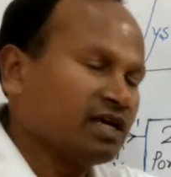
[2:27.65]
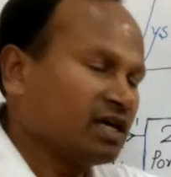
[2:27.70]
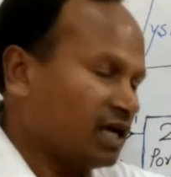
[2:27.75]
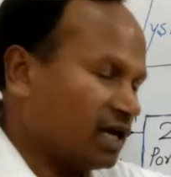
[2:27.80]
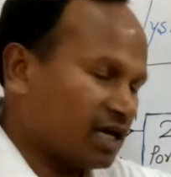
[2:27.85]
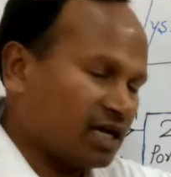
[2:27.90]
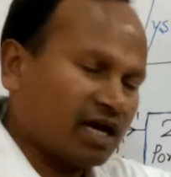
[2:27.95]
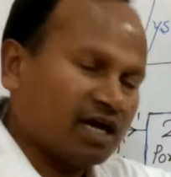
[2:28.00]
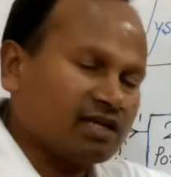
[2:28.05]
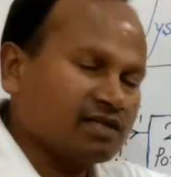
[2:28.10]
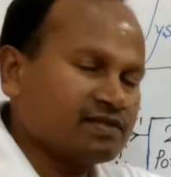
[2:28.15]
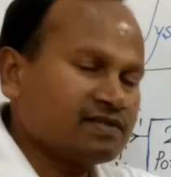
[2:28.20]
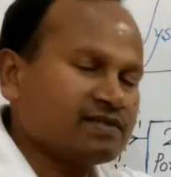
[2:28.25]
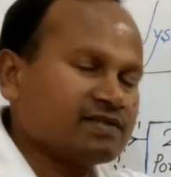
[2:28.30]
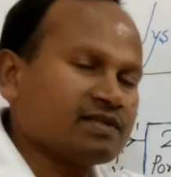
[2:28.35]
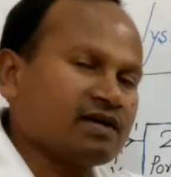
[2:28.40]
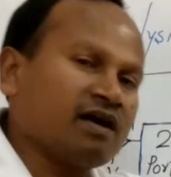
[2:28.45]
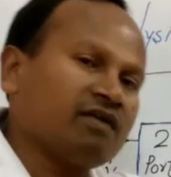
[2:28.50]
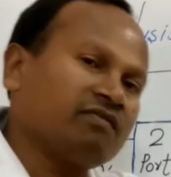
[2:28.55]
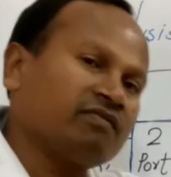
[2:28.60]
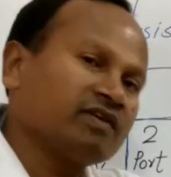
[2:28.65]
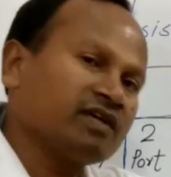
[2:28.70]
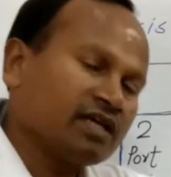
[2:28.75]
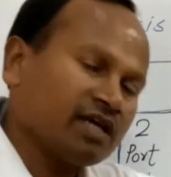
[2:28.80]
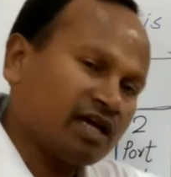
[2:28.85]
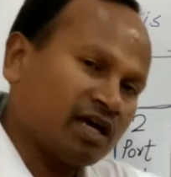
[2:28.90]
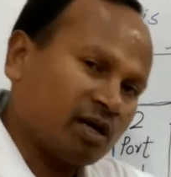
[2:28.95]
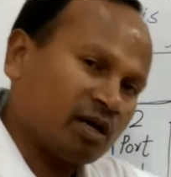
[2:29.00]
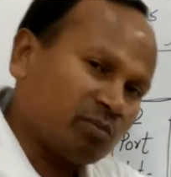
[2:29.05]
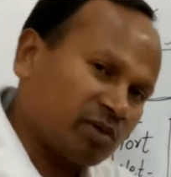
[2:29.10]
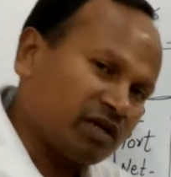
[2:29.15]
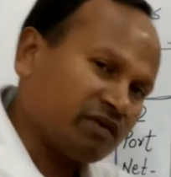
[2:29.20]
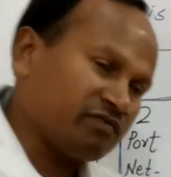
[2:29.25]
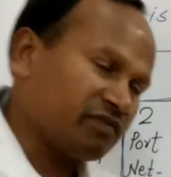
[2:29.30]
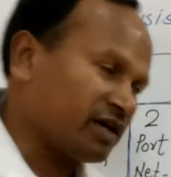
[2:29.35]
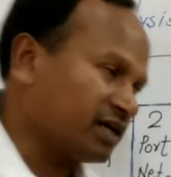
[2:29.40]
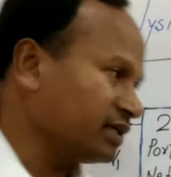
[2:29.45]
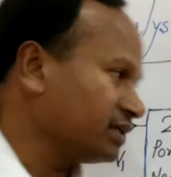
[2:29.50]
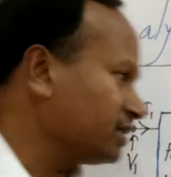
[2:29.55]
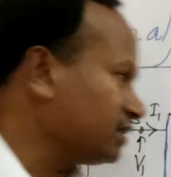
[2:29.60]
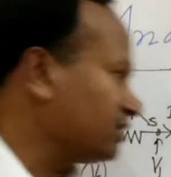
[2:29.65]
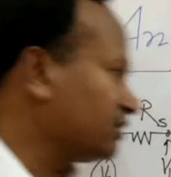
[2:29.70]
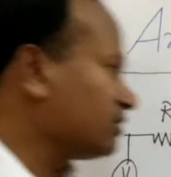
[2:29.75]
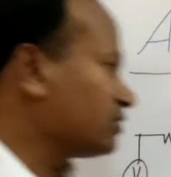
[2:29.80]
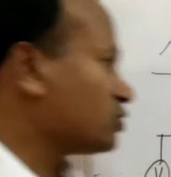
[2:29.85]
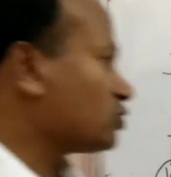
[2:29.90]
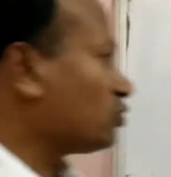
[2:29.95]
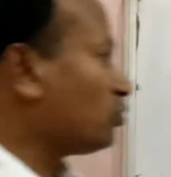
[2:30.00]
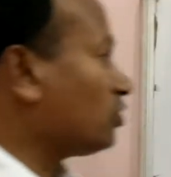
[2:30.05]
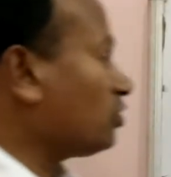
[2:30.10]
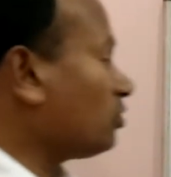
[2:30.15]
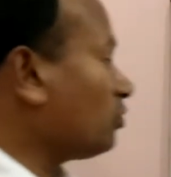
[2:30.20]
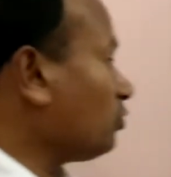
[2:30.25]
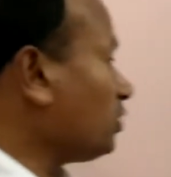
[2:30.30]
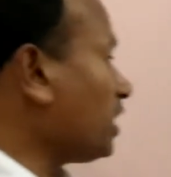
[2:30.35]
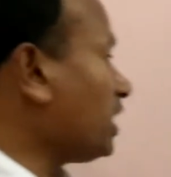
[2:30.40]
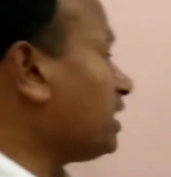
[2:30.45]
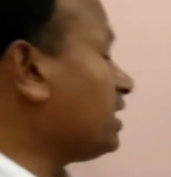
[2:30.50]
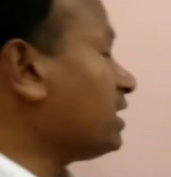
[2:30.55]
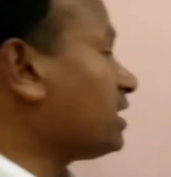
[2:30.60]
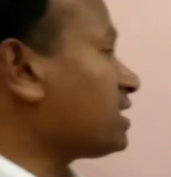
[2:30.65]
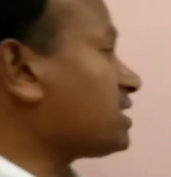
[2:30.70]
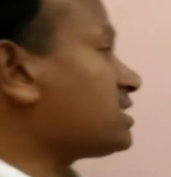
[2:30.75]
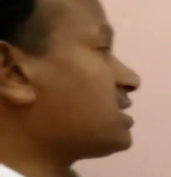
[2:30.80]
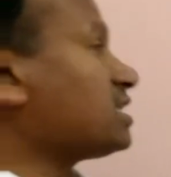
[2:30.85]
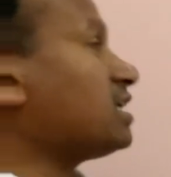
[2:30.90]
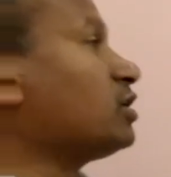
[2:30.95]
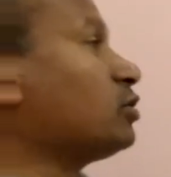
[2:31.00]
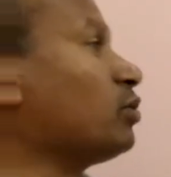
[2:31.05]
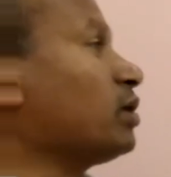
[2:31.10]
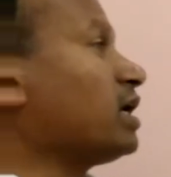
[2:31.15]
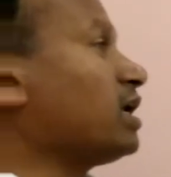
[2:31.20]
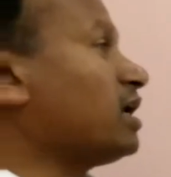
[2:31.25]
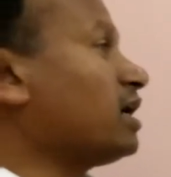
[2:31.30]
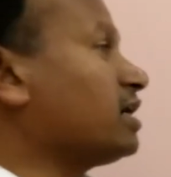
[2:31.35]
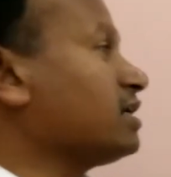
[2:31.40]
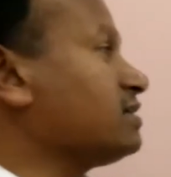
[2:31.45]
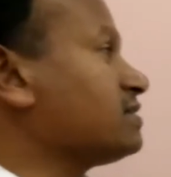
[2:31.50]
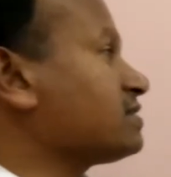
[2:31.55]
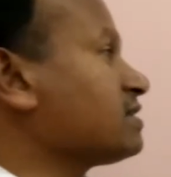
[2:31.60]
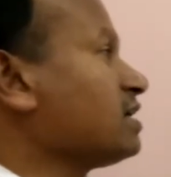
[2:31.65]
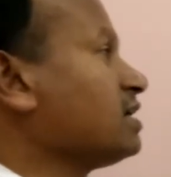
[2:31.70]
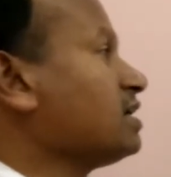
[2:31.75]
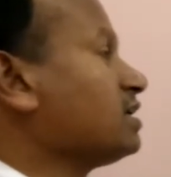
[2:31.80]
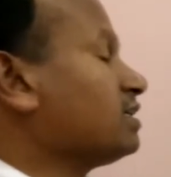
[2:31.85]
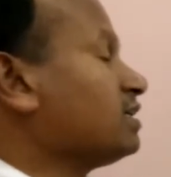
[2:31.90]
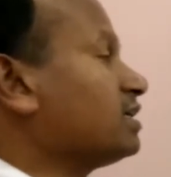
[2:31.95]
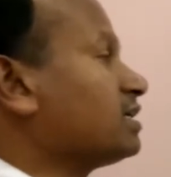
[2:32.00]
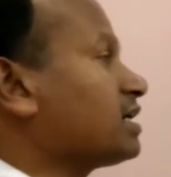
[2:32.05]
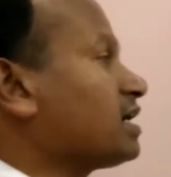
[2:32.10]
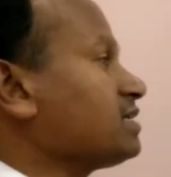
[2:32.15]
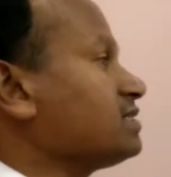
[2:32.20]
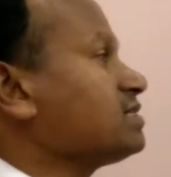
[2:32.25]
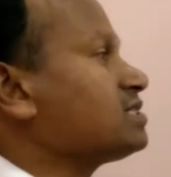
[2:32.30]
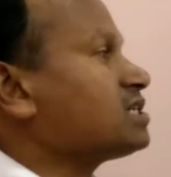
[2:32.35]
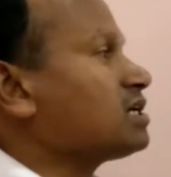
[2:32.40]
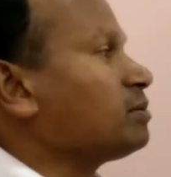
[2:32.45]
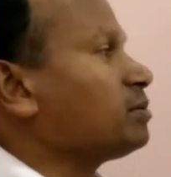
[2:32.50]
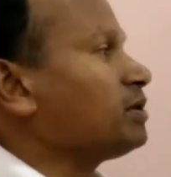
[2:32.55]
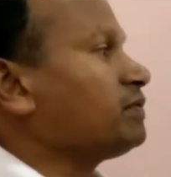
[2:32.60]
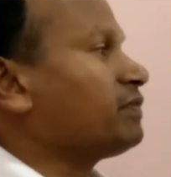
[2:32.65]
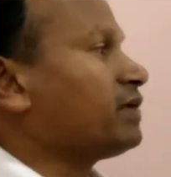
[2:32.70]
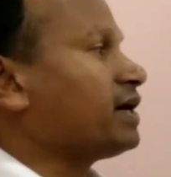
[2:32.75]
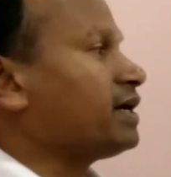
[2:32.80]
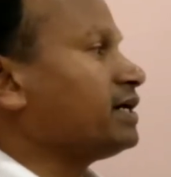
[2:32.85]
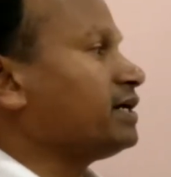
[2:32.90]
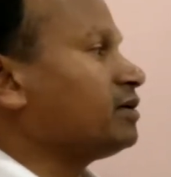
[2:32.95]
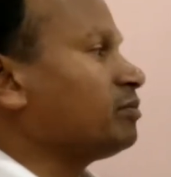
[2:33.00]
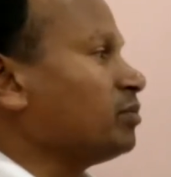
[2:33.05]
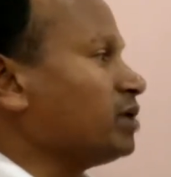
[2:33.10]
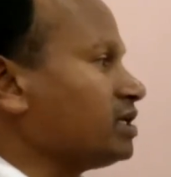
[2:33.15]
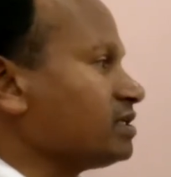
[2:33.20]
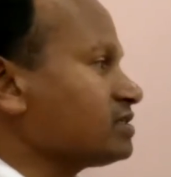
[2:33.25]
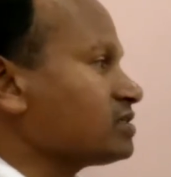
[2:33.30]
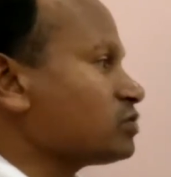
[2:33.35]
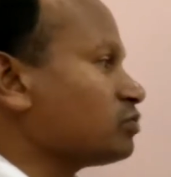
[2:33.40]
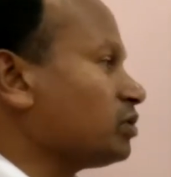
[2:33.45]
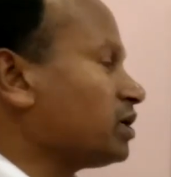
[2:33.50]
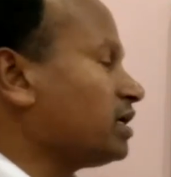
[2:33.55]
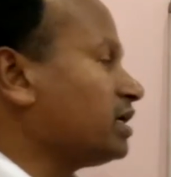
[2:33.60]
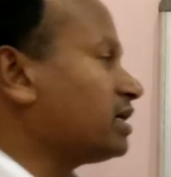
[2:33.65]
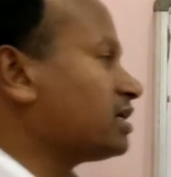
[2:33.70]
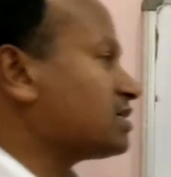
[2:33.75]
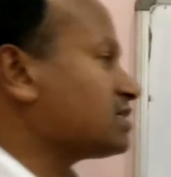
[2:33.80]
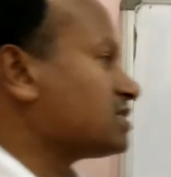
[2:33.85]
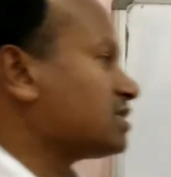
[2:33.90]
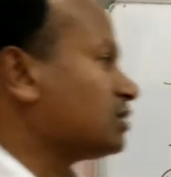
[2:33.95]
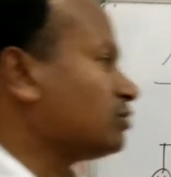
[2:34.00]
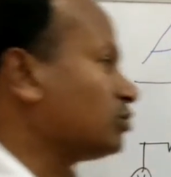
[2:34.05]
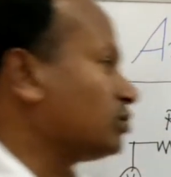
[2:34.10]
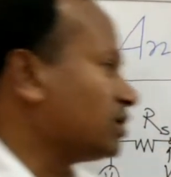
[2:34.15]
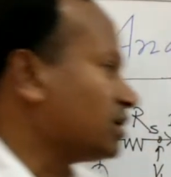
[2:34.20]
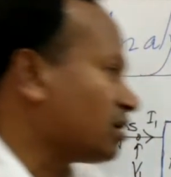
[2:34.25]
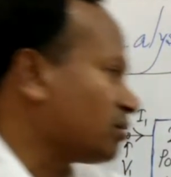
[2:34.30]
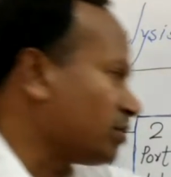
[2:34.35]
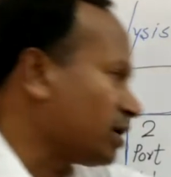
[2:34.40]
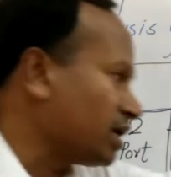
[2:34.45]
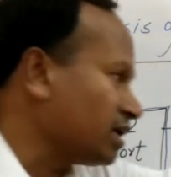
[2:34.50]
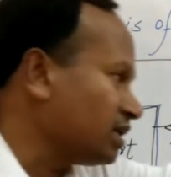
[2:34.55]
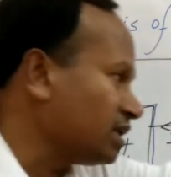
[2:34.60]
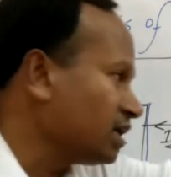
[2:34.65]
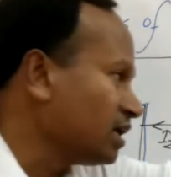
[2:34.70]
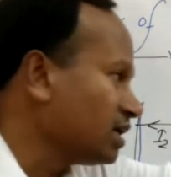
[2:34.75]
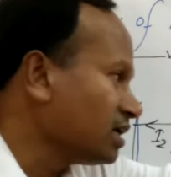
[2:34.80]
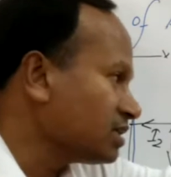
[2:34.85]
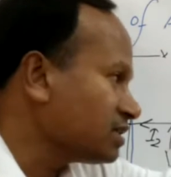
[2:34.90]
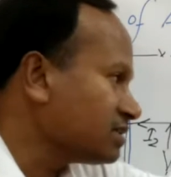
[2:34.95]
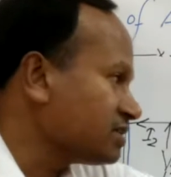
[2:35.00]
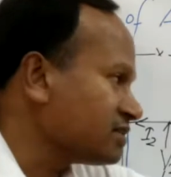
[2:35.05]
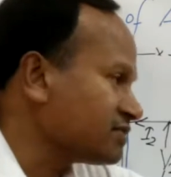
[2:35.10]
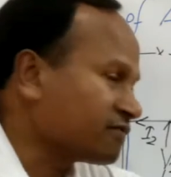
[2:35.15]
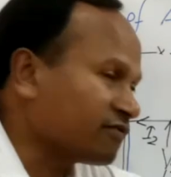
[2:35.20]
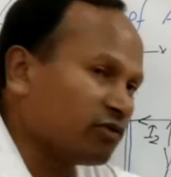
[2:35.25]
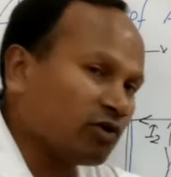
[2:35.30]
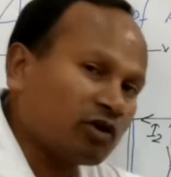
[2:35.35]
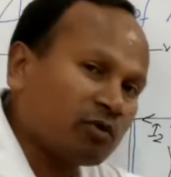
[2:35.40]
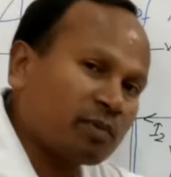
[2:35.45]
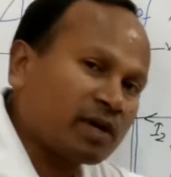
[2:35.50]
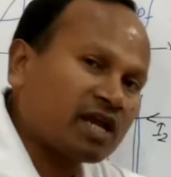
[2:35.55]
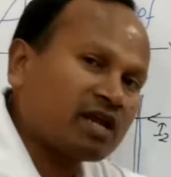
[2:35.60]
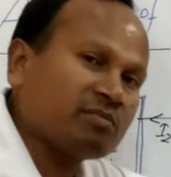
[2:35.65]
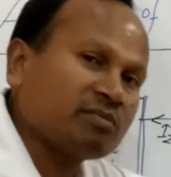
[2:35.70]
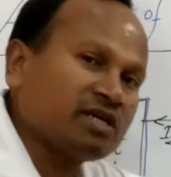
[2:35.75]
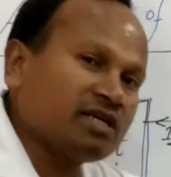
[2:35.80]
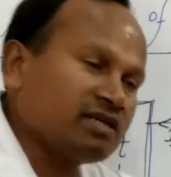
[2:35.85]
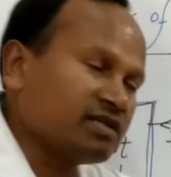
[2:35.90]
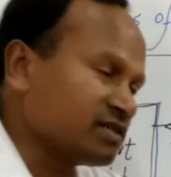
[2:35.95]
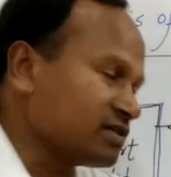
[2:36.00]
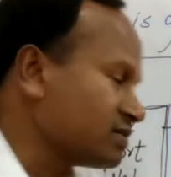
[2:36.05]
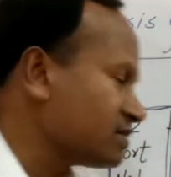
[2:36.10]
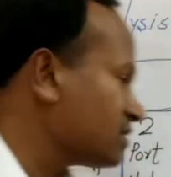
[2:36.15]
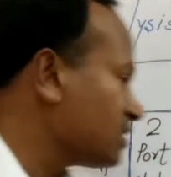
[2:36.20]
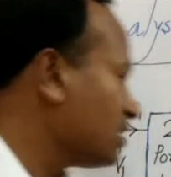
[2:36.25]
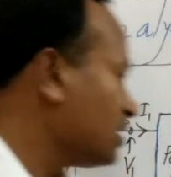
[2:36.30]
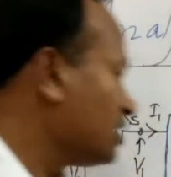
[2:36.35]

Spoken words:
analysis of amplifier. So we are interested to analyze a transistor amplifier. It means we are interested to determine these four parameters